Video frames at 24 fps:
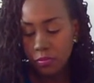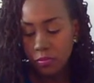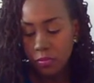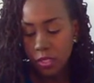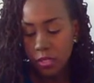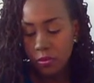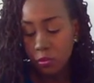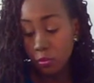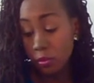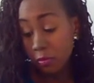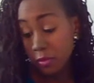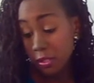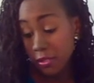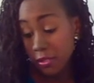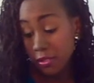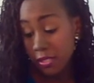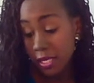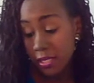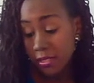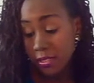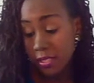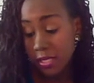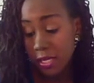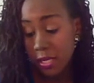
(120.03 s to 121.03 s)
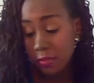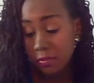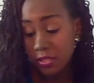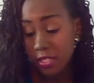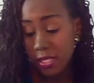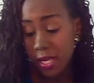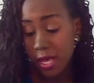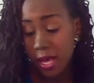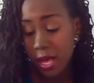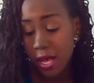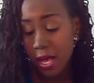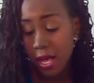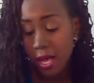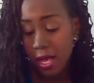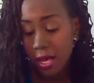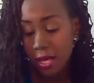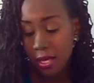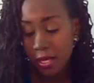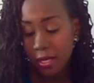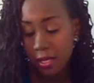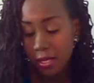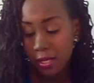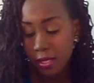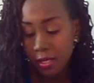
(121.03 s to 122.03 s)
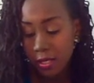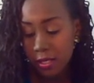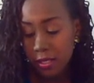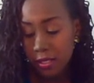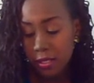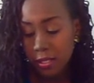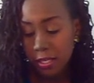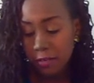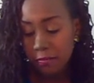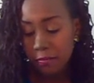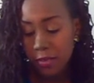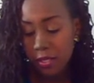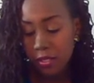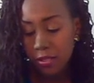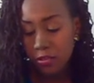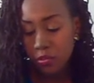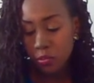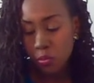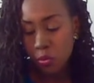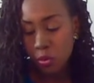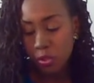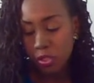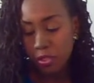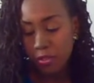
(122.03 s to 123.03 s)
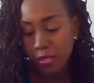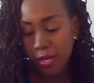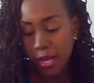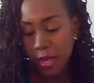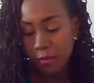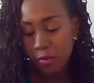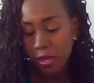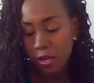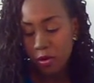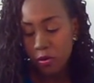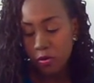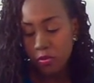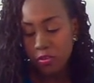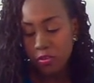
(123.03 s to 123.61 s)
The woman said to him, "Sir, give me this water that I may not